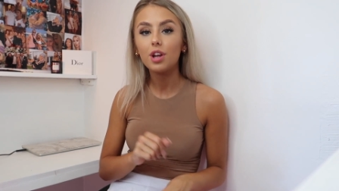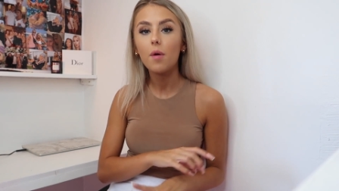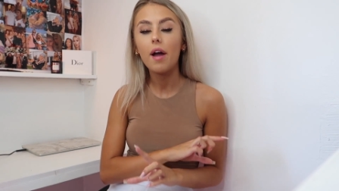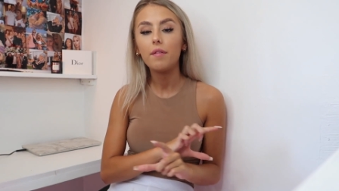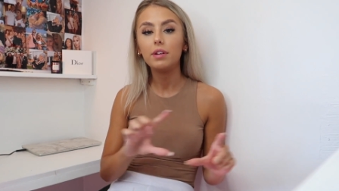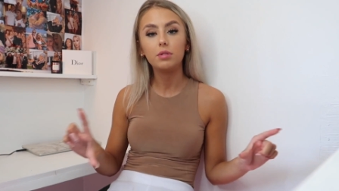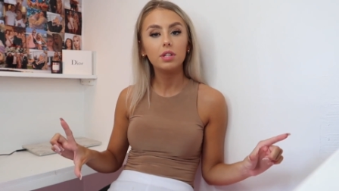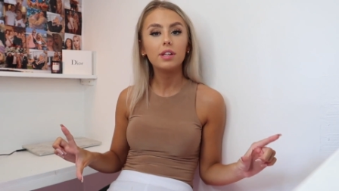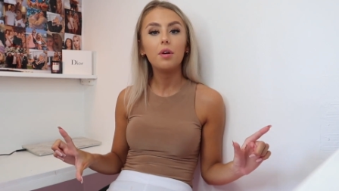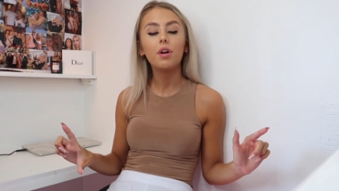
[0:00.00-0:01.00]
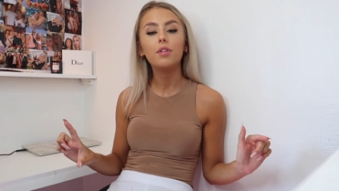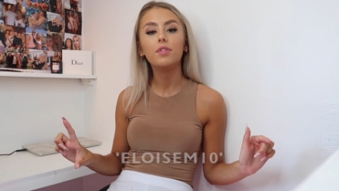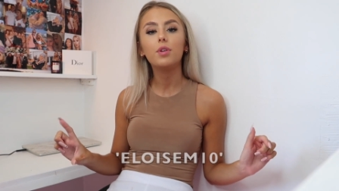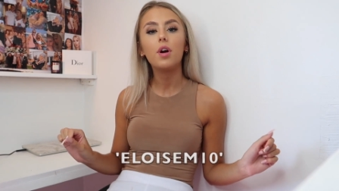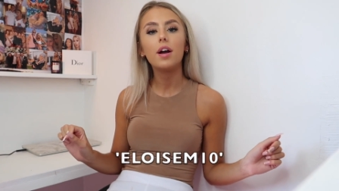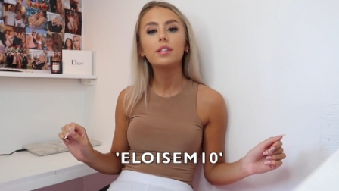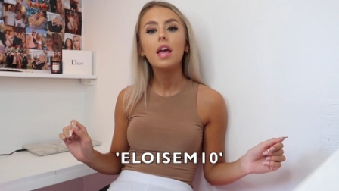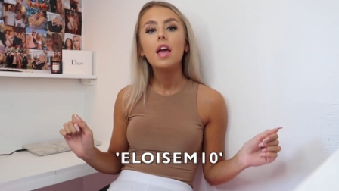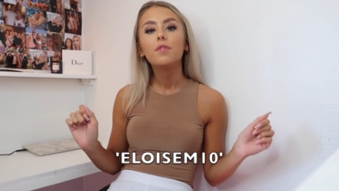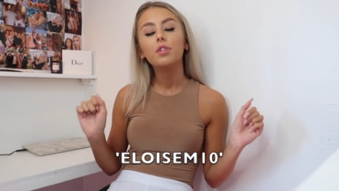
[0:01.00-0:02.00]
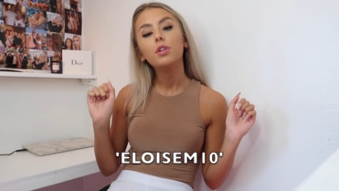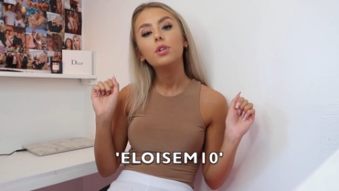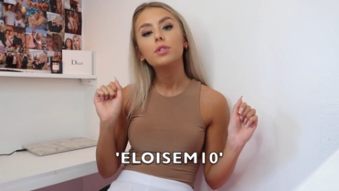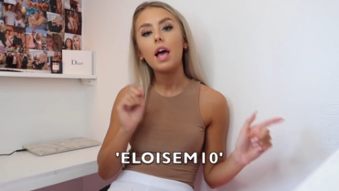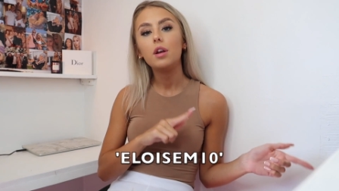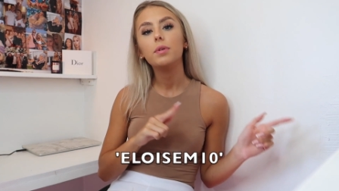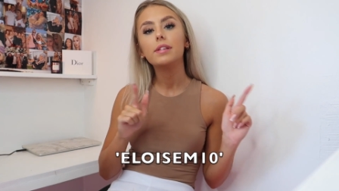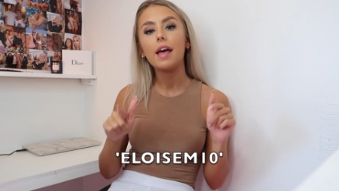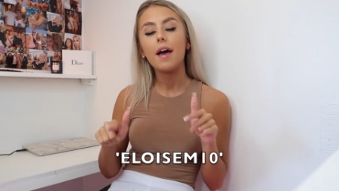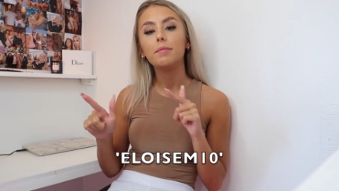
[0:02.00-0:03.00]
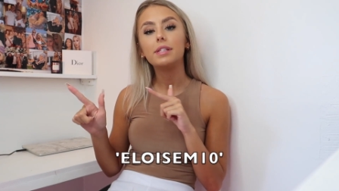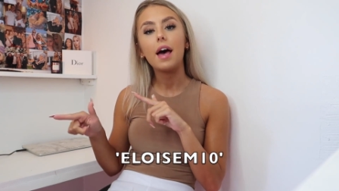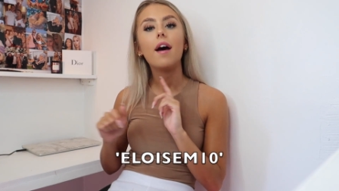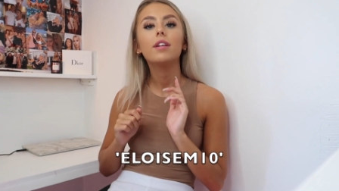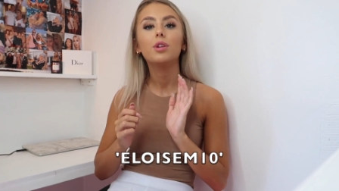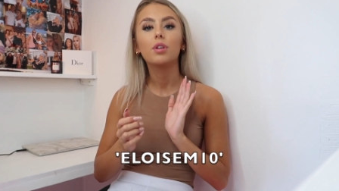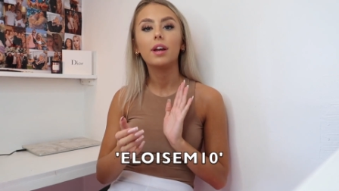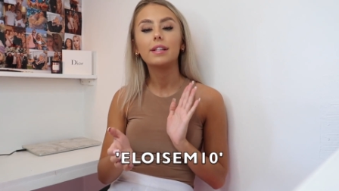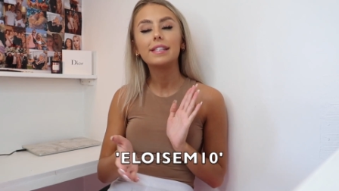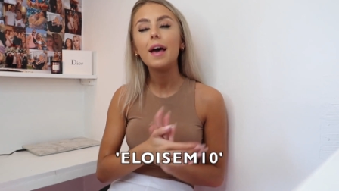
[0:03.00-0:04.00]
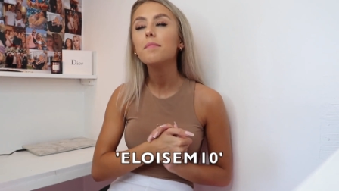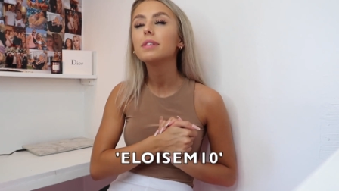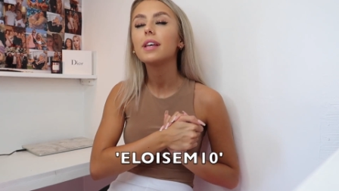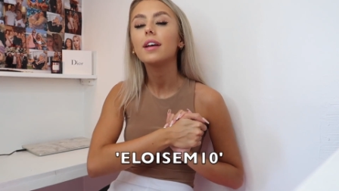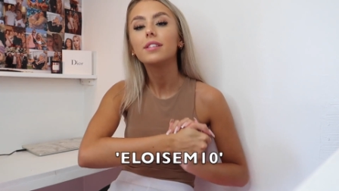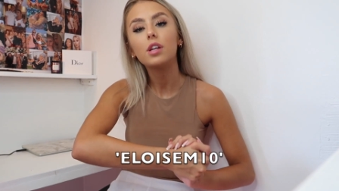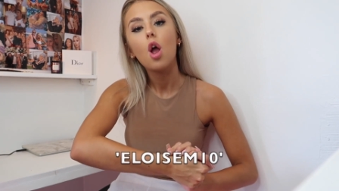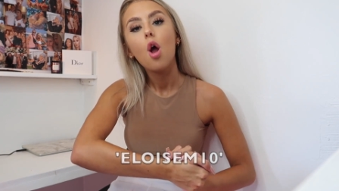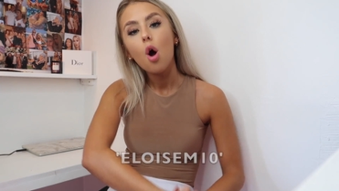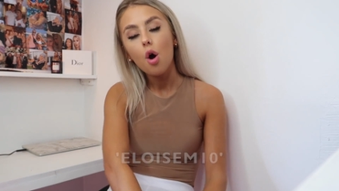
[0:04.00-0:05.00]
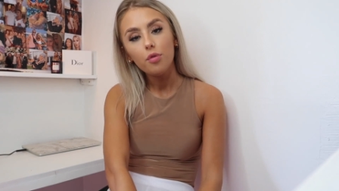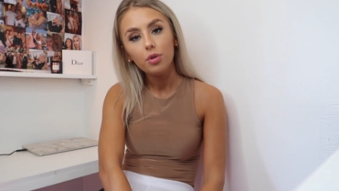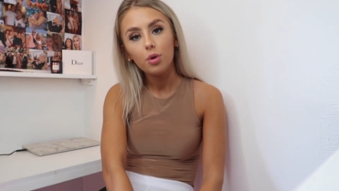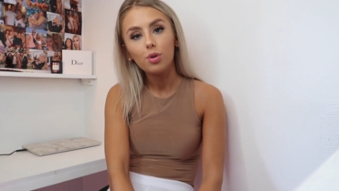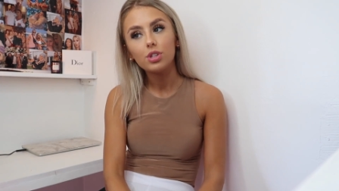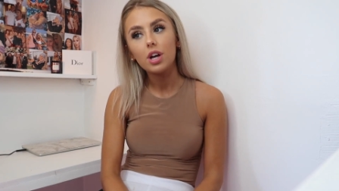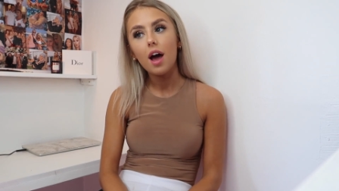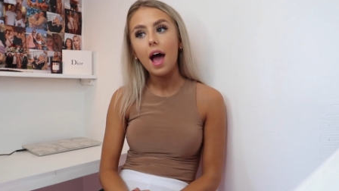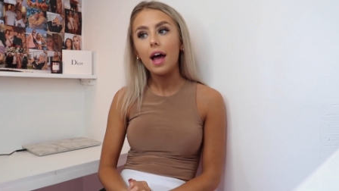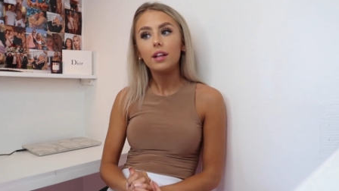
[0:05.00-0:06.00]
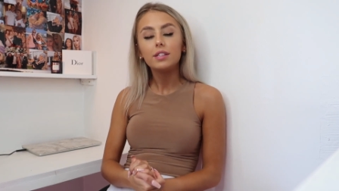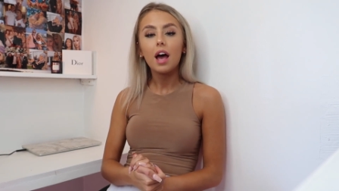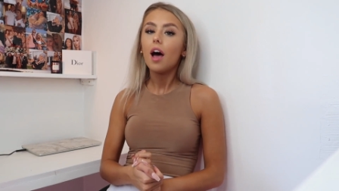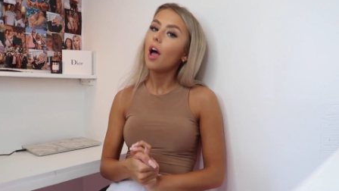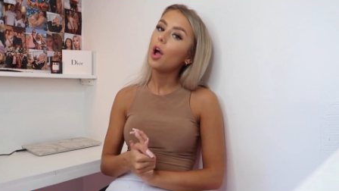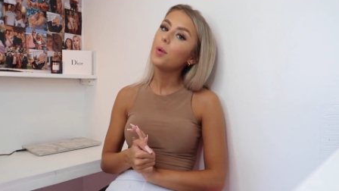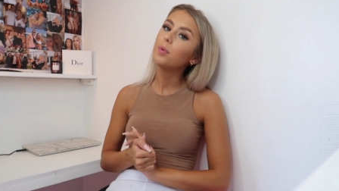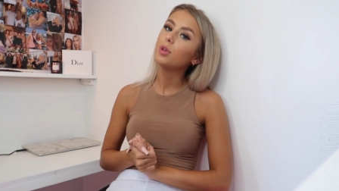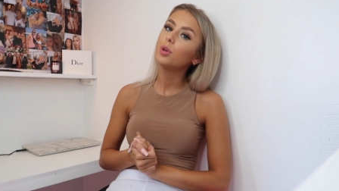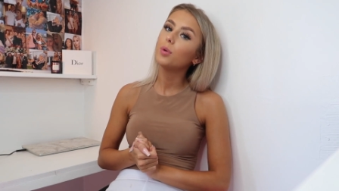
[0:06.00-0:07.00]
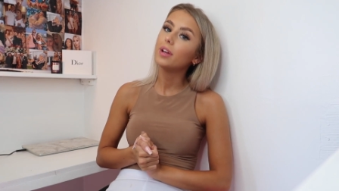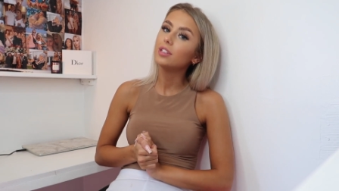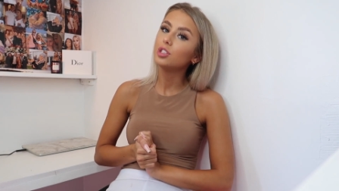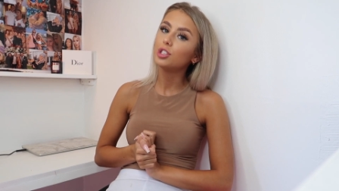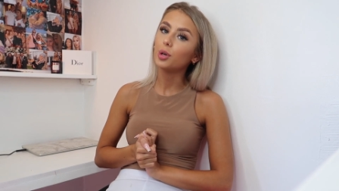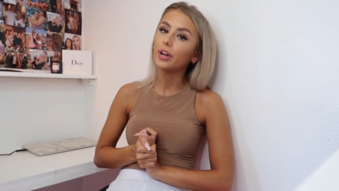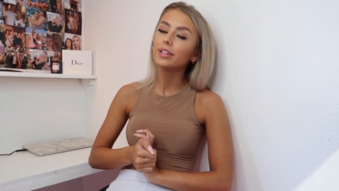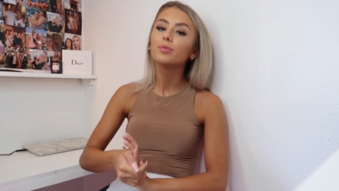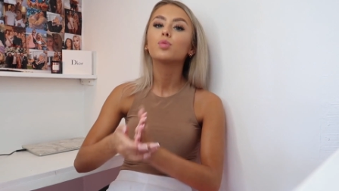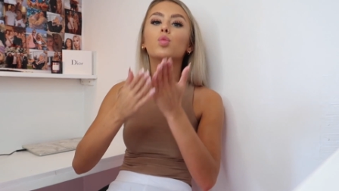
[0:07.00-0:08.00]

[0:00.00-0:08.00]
know I have a little discount code for you guys. If you use Eloise M ten you can get ten percent off your order, and I hope you enjoy.